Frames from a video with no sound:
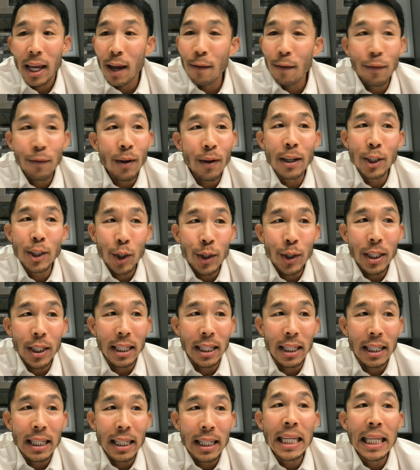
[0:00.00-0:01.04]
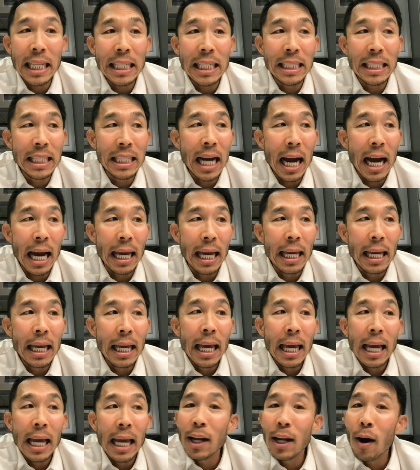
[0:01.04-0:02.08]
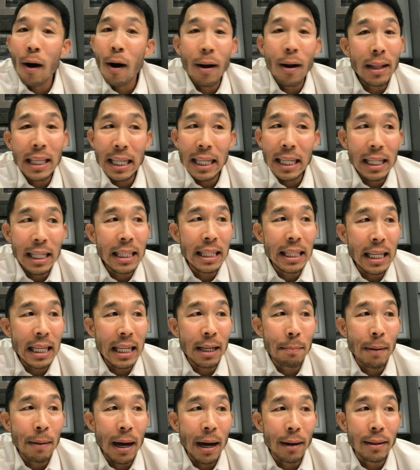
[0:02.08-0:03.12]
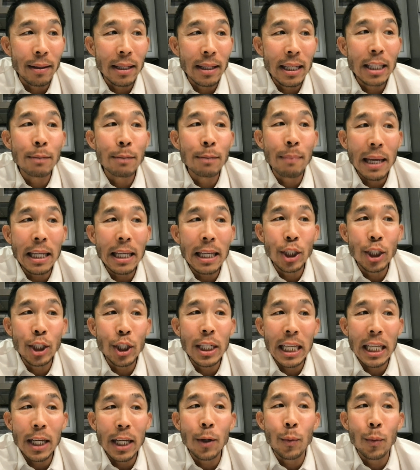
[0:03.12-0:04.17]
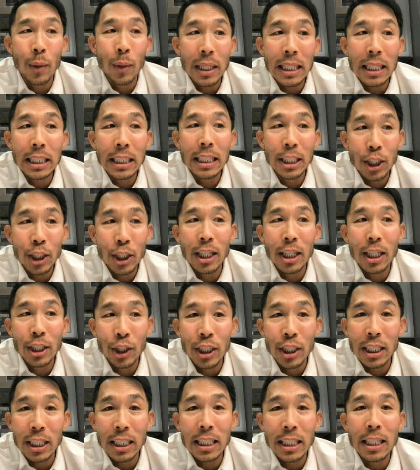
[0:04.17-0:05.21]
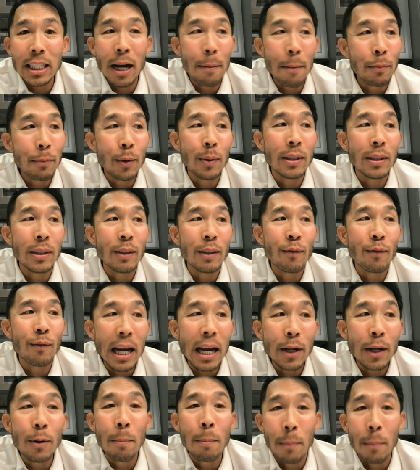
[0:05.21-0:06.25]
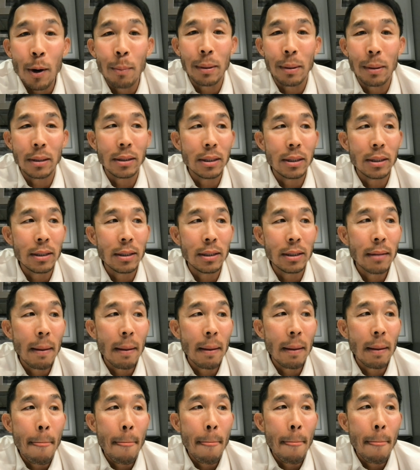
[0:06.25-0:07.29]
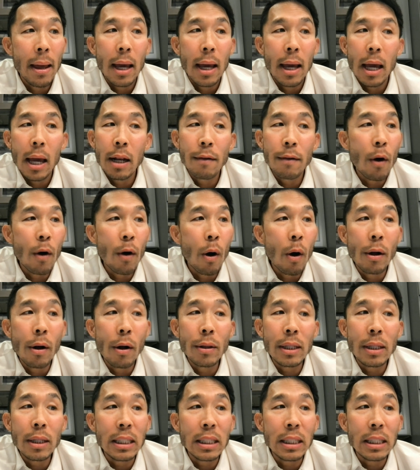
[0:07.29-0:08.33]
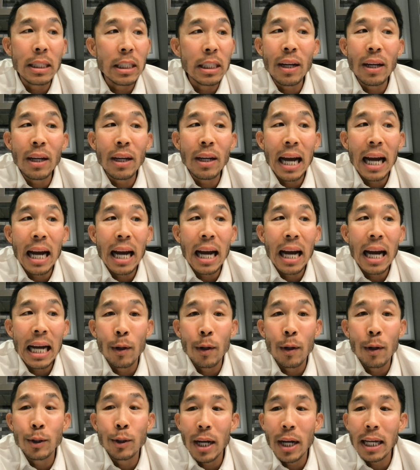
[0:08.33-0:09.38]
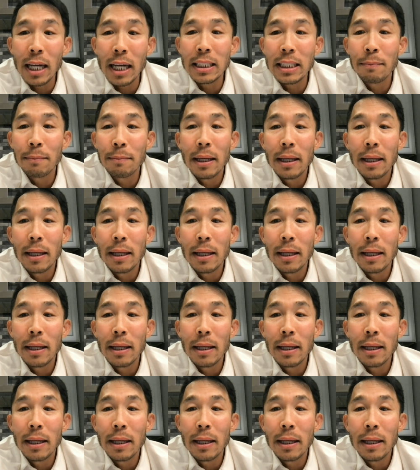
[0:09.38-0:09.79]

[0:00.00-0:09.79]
If not treated, he could die. And all he could think about is making sure he can witness and share Jesus up to his final moments. And of all the different kinds of glow tracts,